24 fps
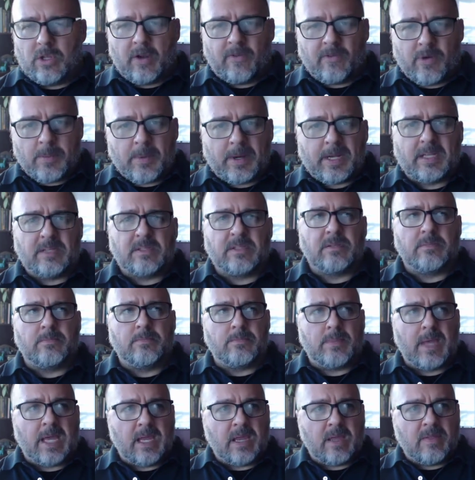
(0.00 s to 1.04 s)
everybody's
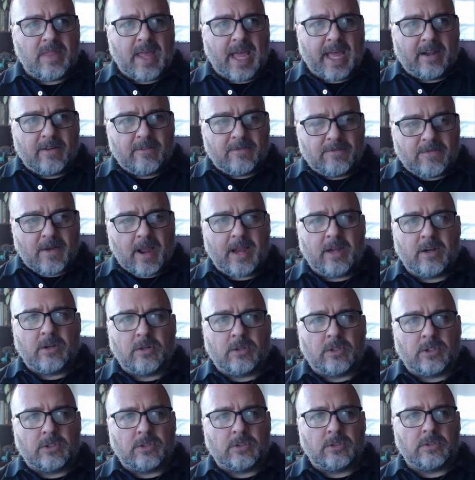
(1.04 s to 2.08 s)
making that
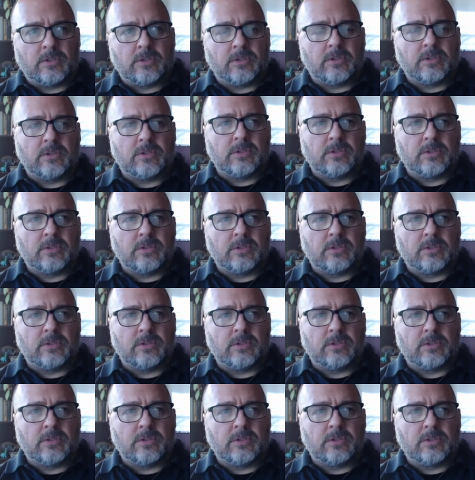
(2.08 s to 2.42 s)
final